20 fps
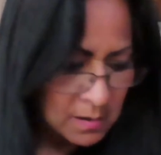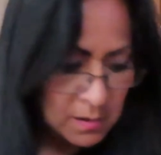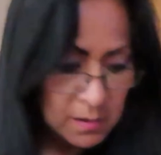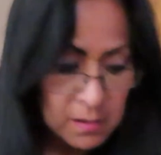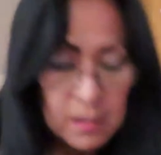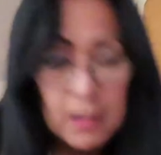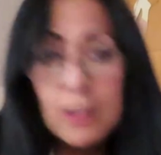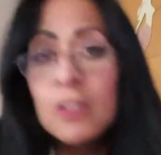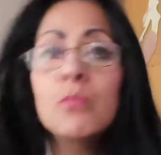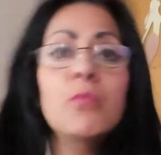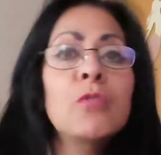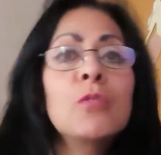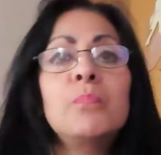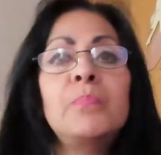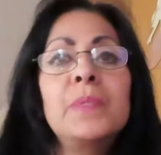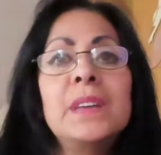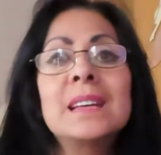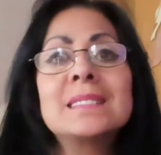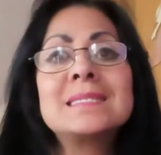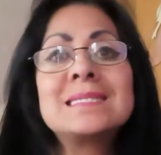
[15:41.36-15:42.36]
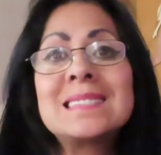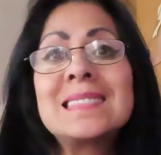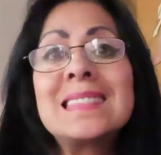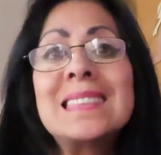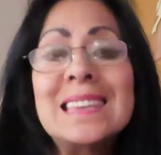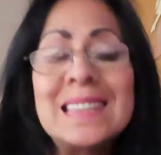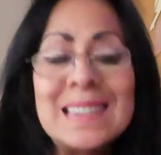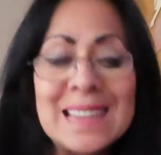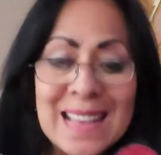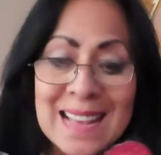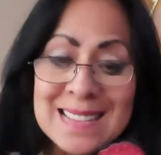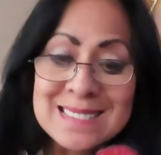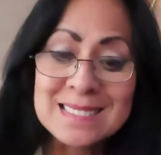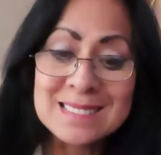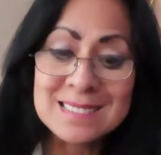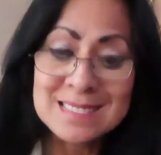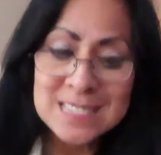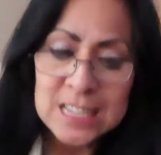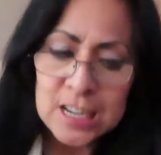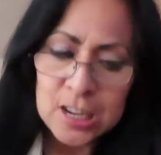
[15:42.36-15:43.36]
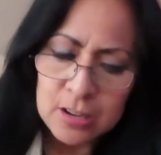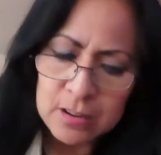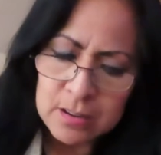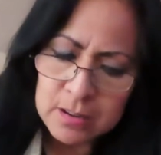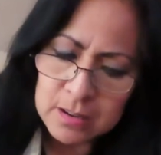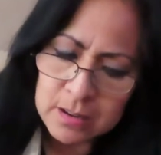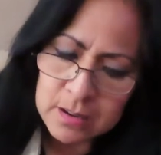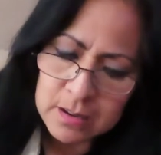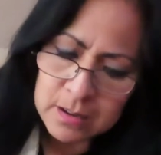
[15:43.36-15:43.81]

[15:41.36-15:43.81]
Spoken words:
You know, it won't be as thin as a sticker.